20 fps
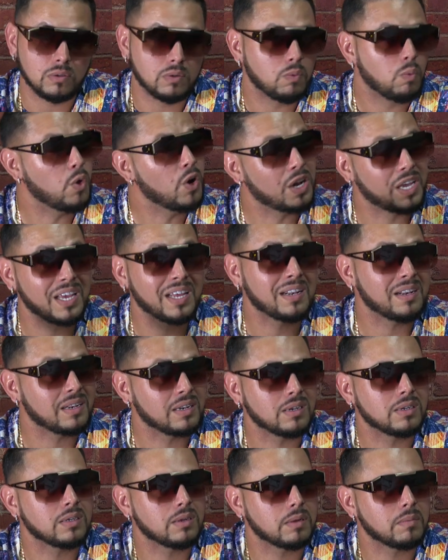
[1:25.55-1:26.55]
working,
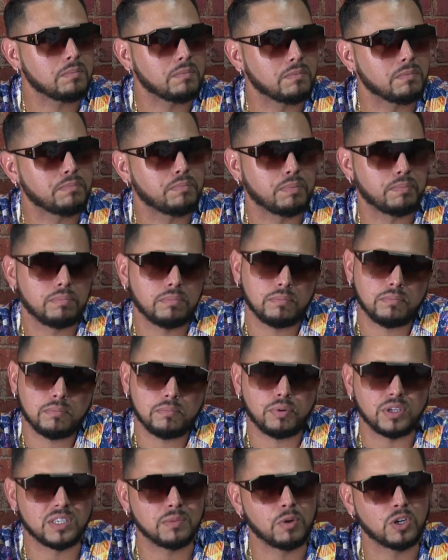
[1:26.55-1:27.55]
right.
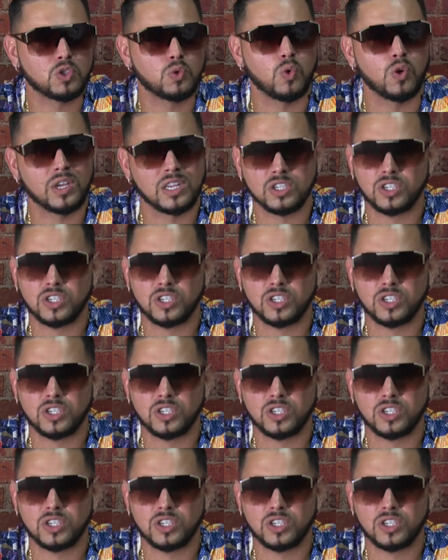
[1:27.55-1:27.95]
pretty much working,